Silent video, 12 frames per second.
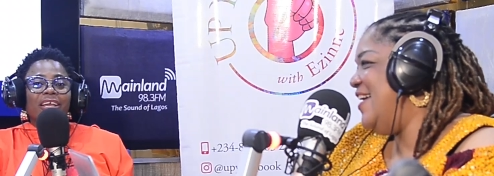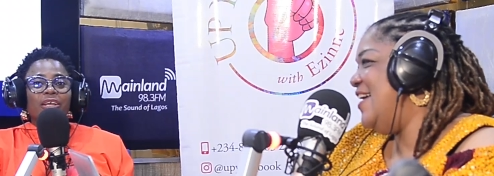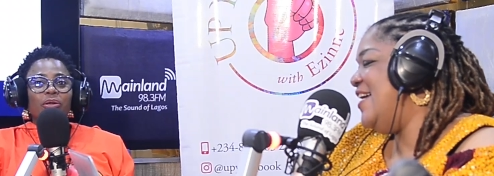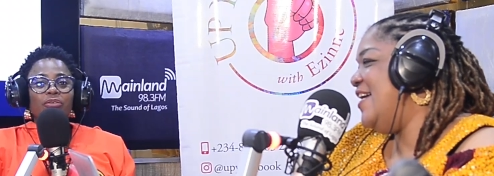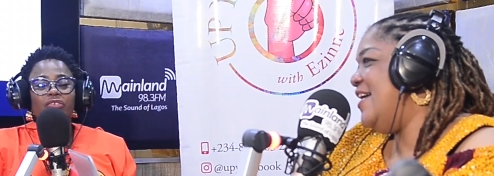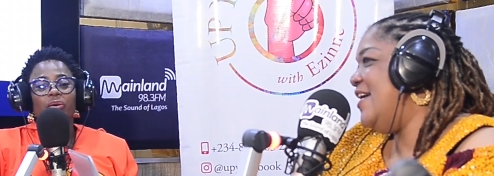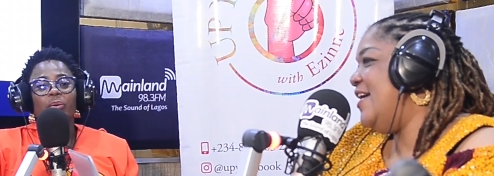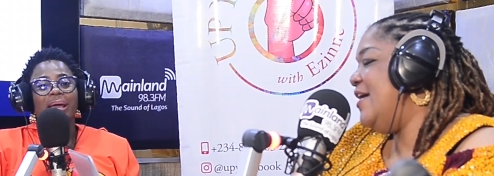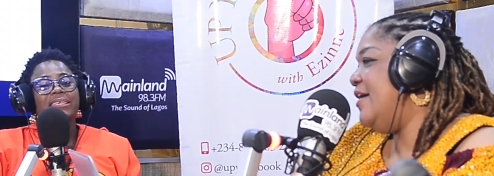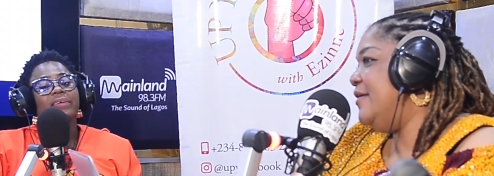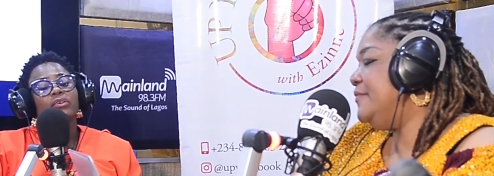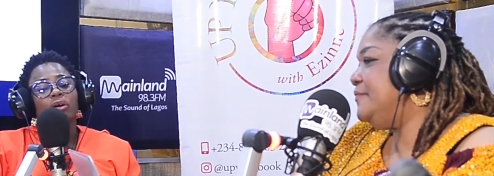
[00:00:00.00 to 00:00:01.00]
Speaker 1: You know, so
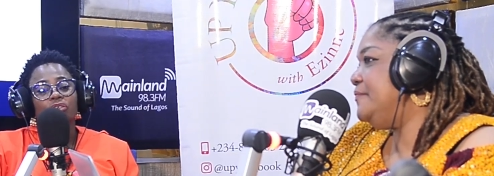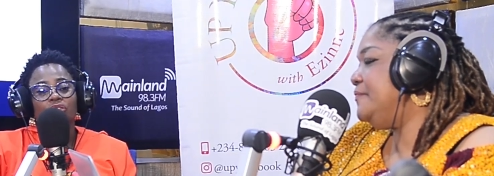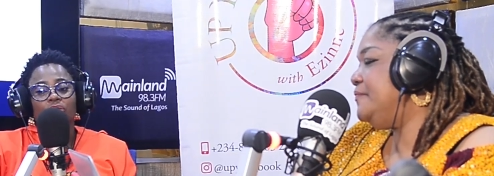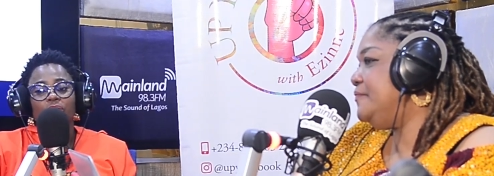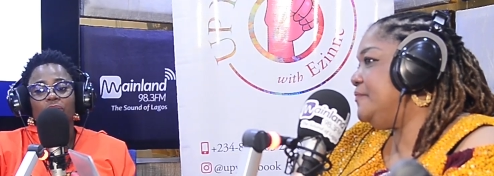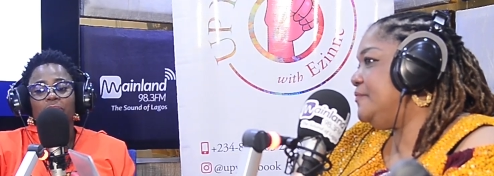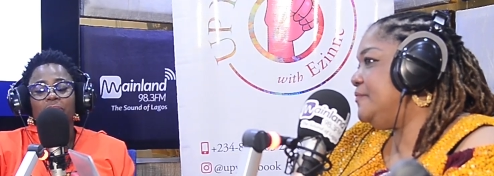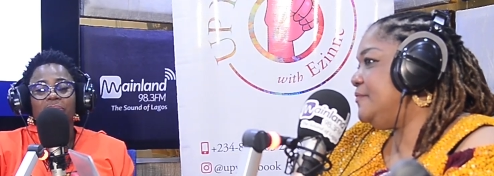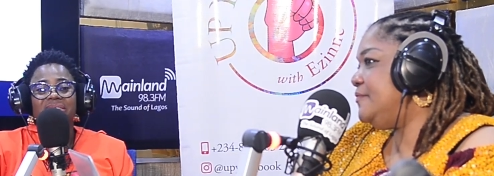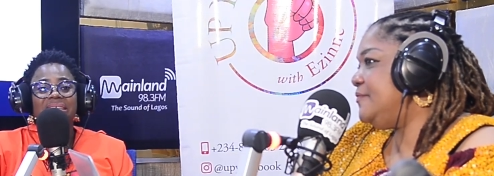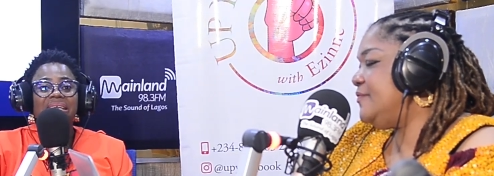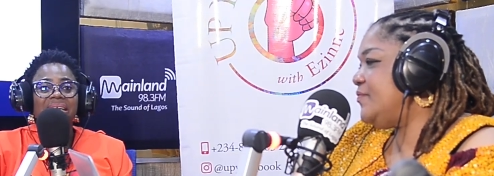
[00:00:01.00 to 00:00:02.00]
air traffic control
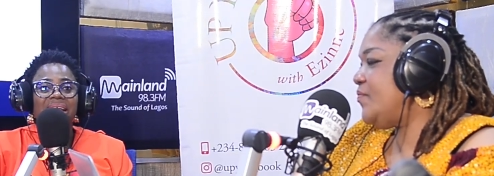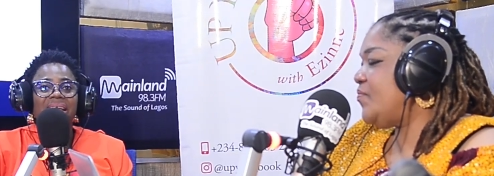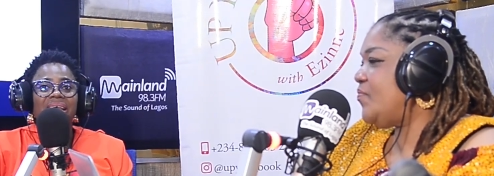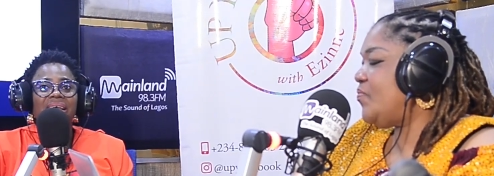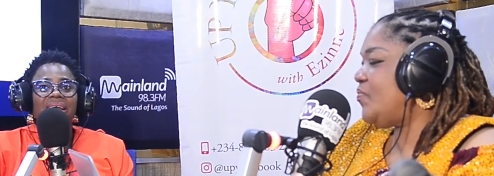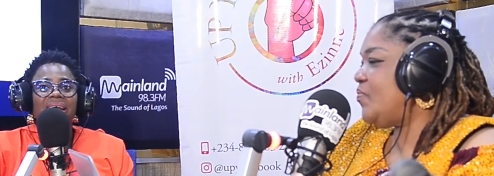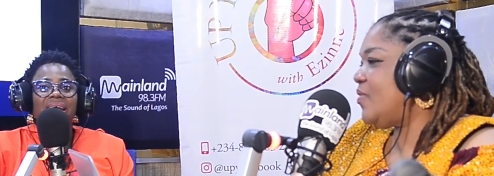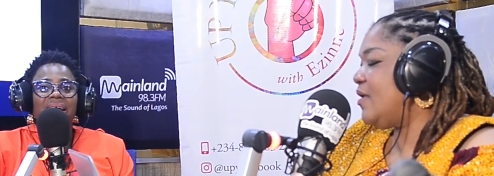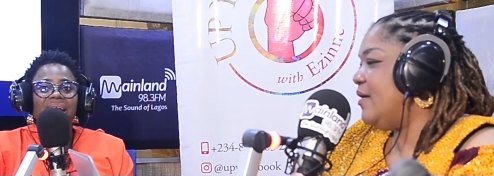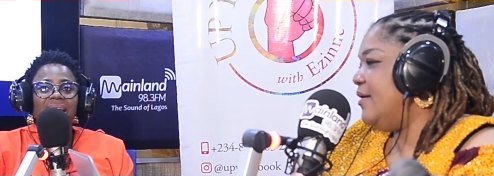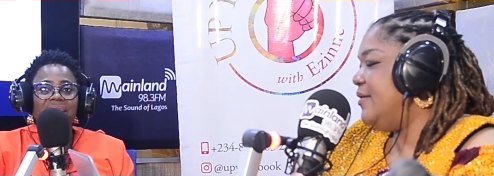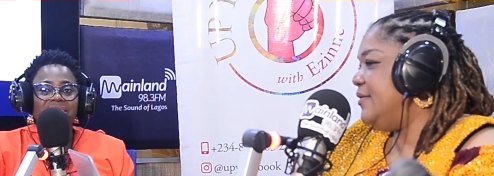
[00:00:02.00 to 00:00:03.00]
basically
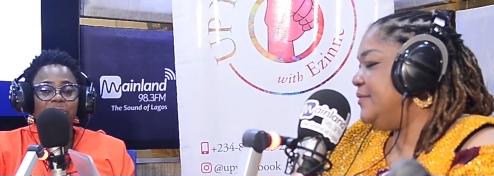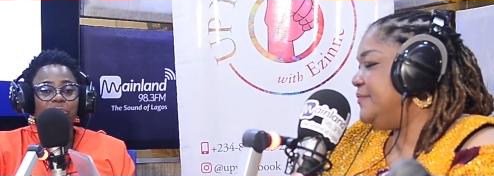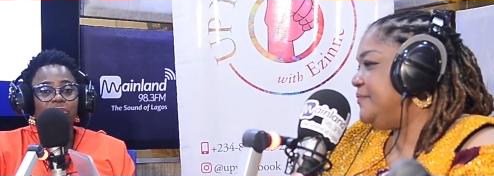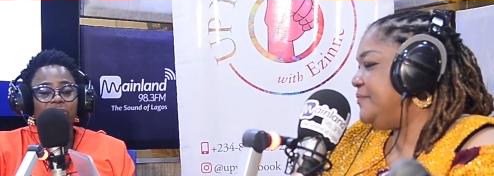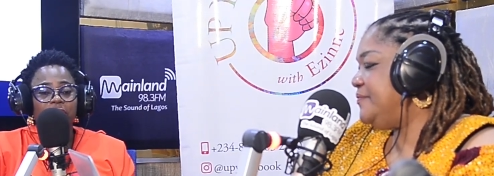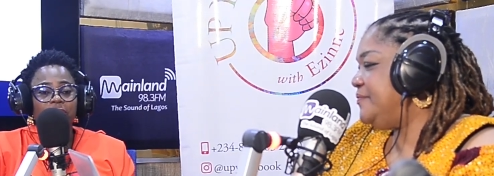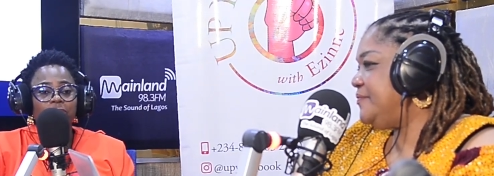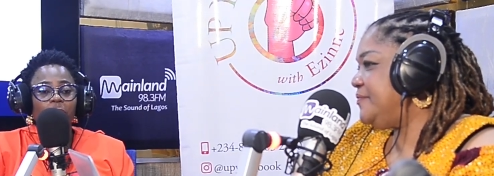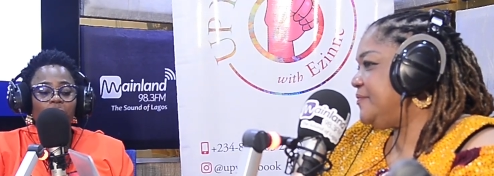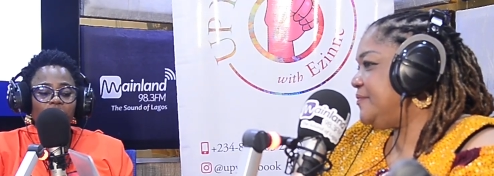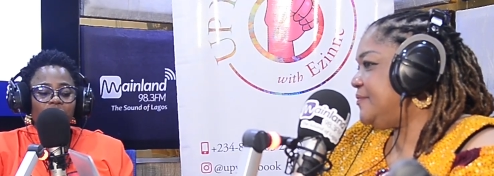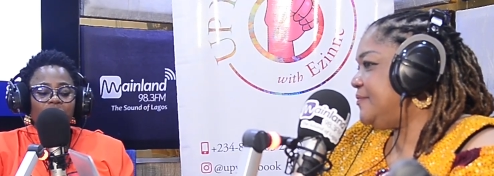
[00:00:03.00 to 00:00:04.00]
is the process
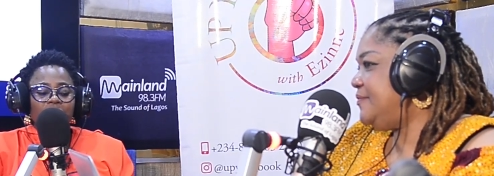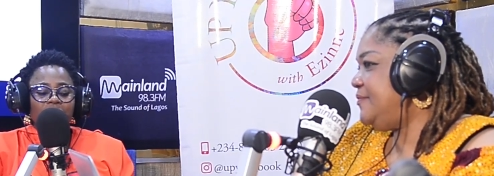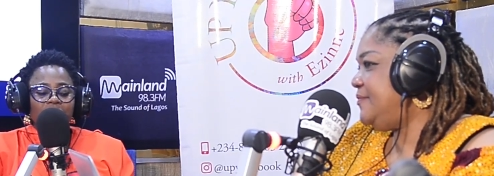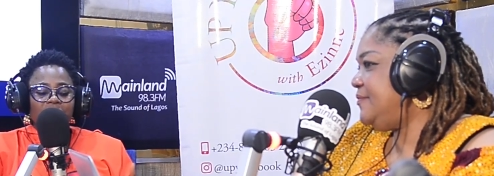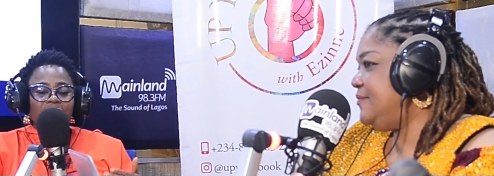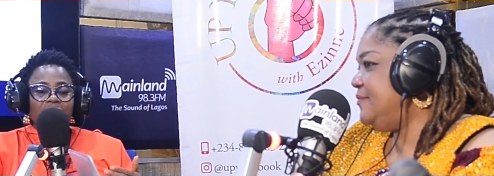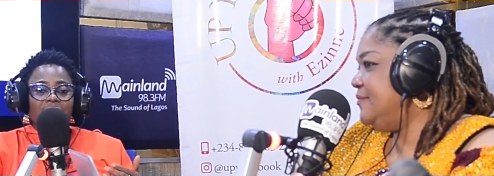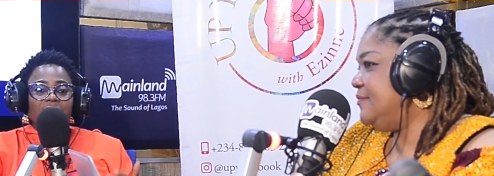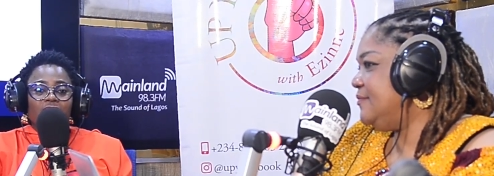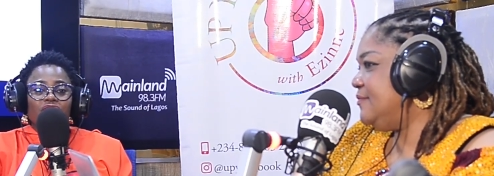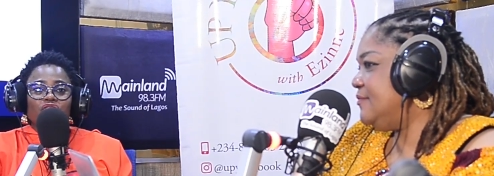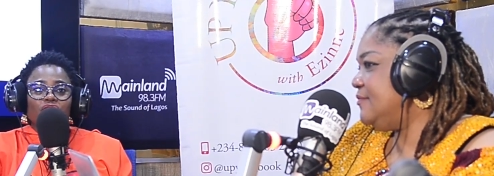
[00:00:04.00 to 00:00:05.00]
of
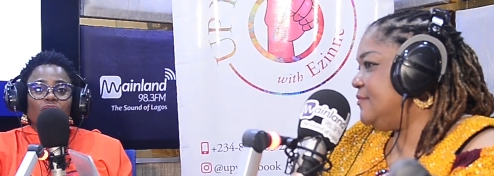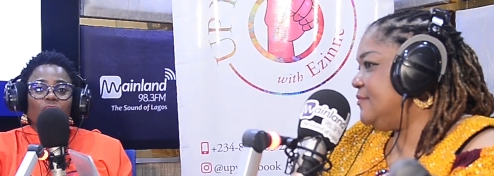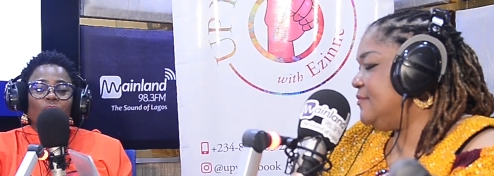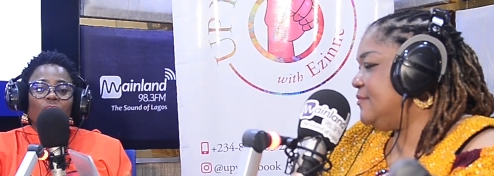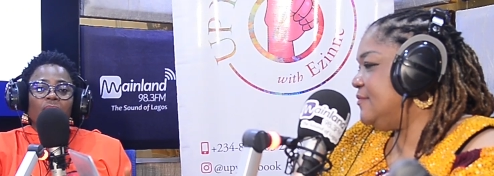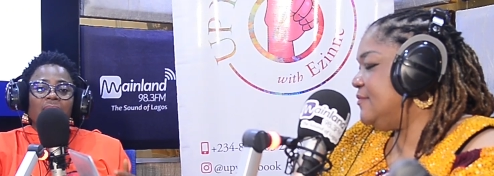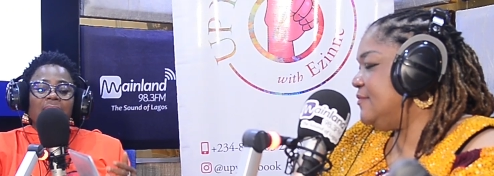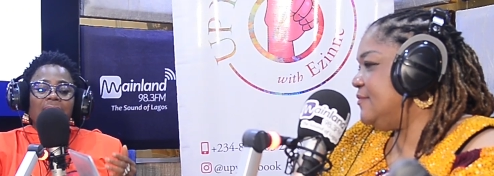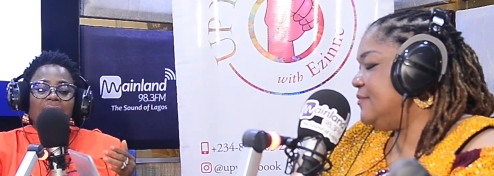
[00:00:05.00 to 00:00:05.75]
making sure